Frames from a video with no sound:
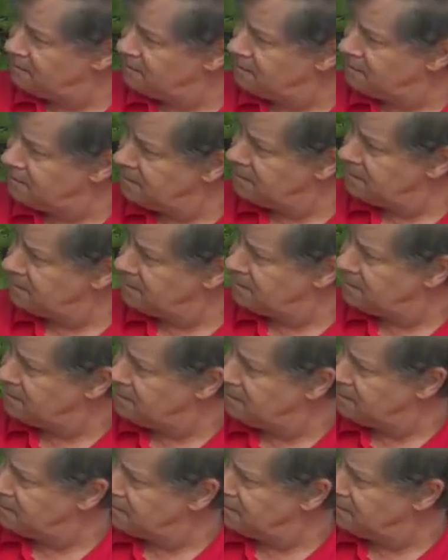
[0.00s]

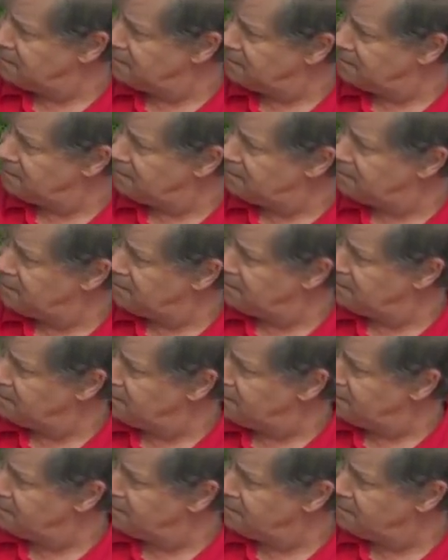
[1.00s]

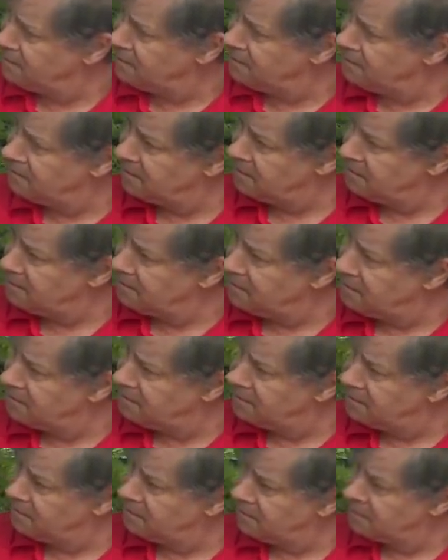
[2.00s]

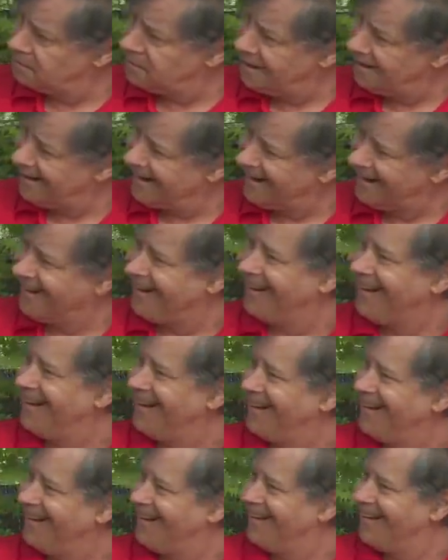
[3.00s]

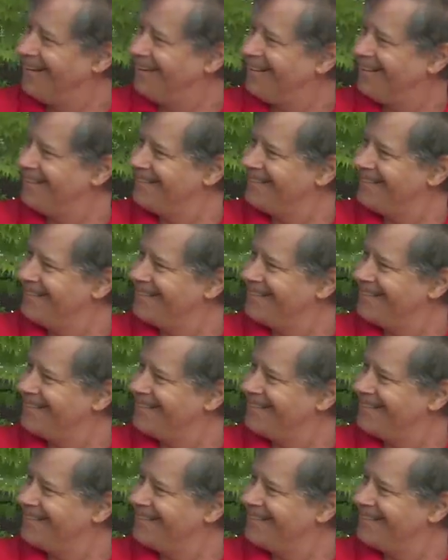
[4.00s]
(silent)